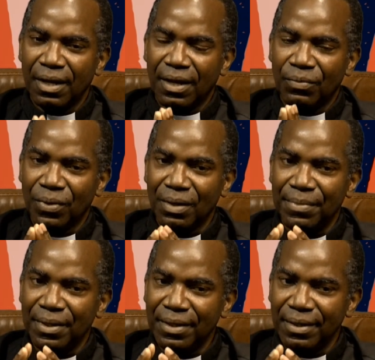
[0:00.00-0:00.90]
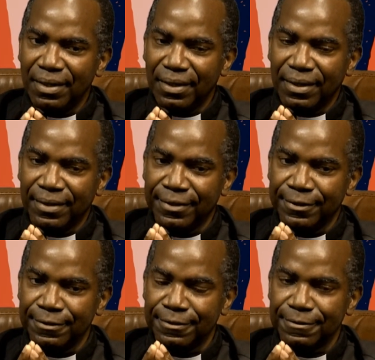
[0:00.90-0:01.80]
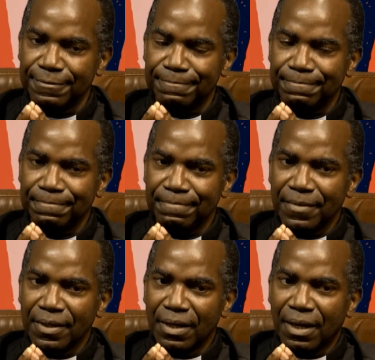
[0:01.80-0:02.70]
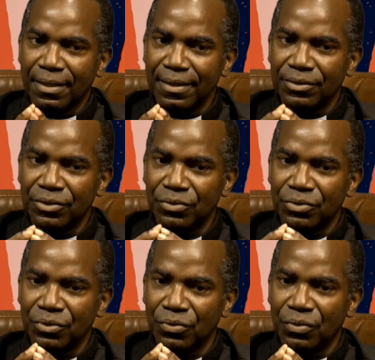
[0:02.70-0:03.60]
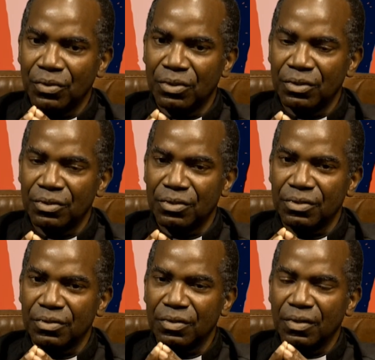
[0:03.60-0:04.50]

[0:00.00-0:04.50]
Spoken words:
And what I mean is, I think Tutu is